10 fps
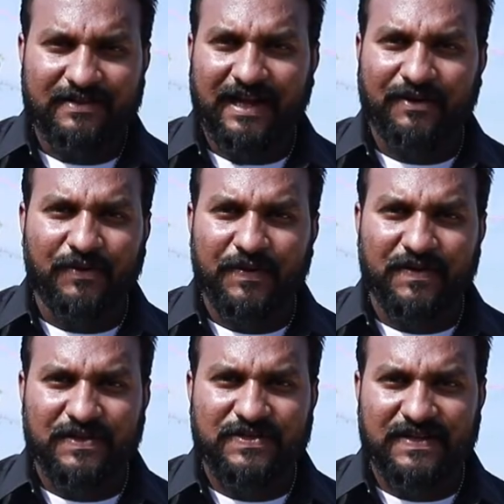that we
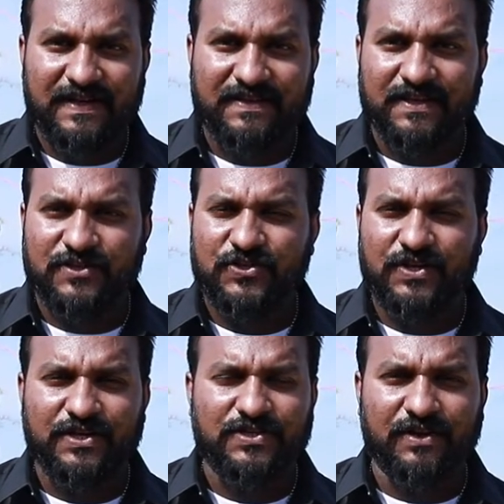will see this
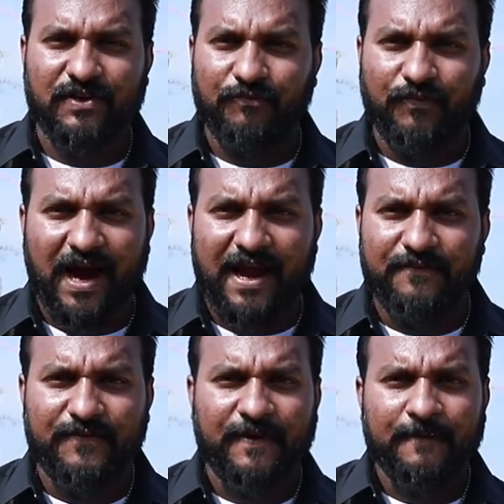nation
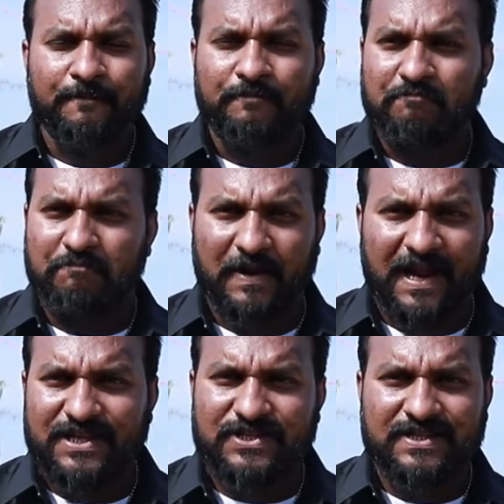revived,
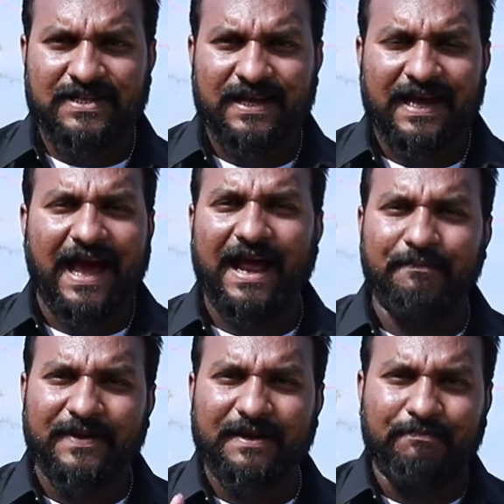blessed,
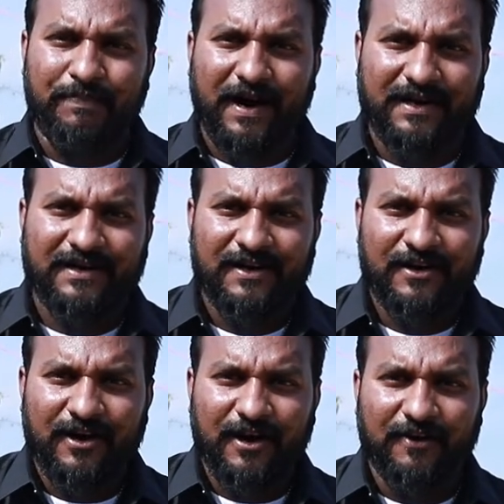and be a part
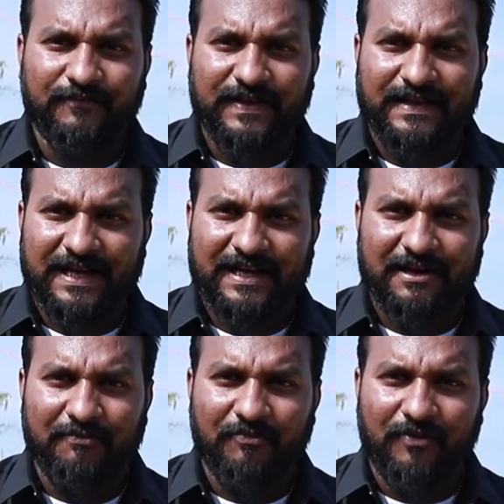of the
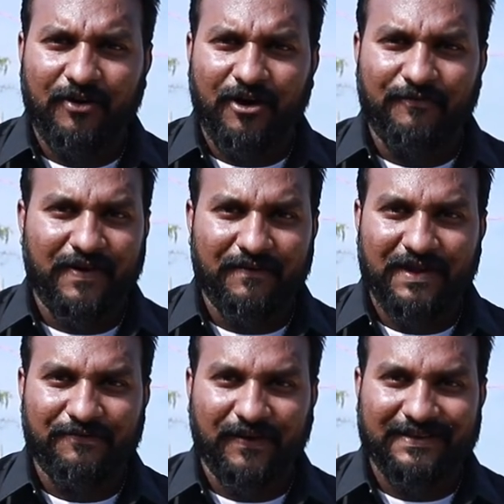kingdom of
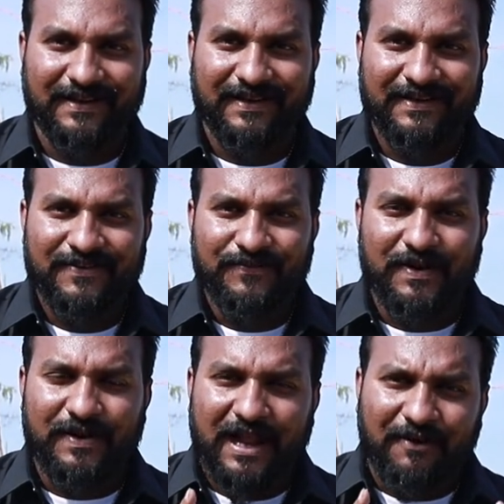Heavenly Father.
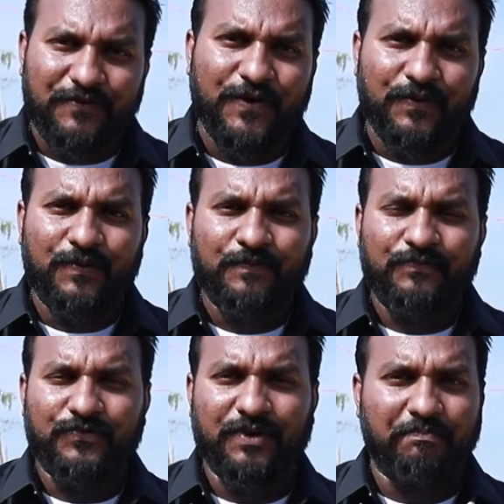We love you,
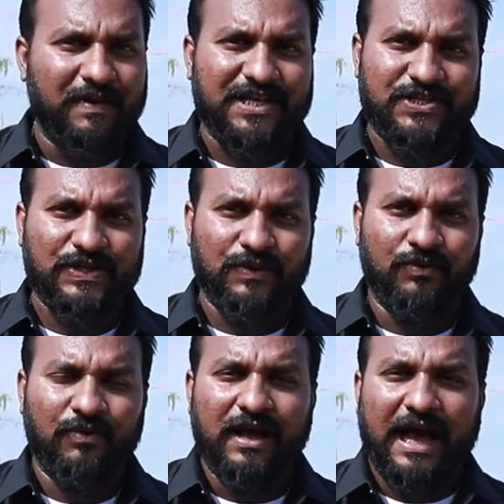we bless
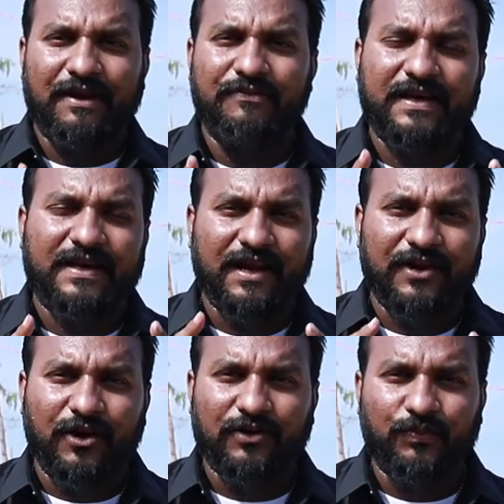you, and we
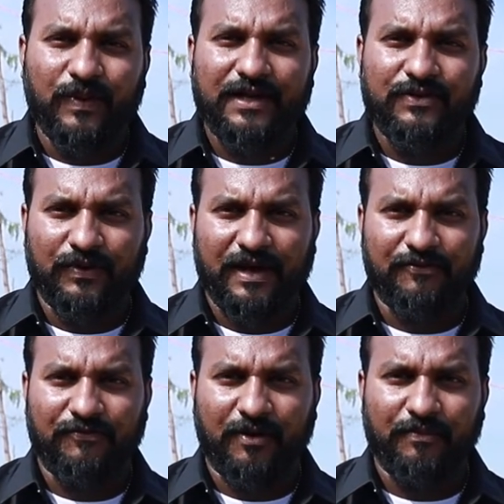cannot wait to
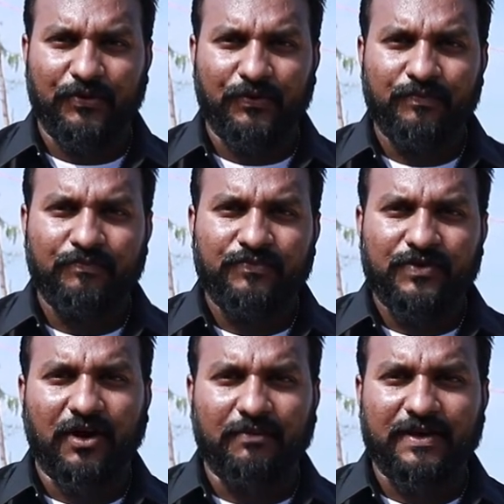hear from you. God